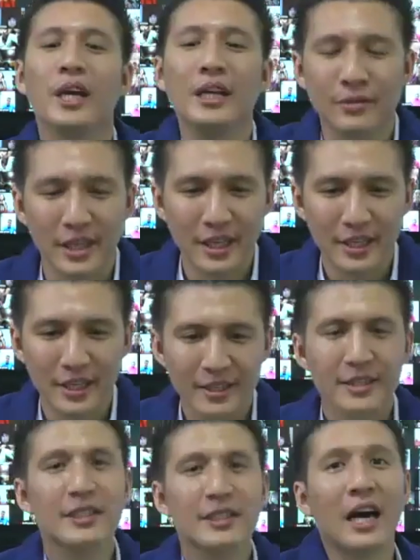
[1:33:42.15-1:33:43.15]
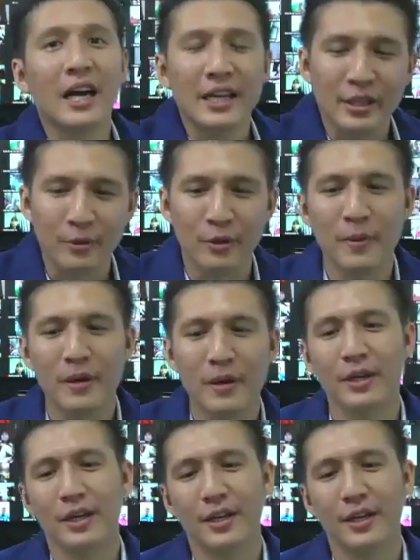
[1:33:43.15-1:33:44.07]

Luta, Sarah and the Boba.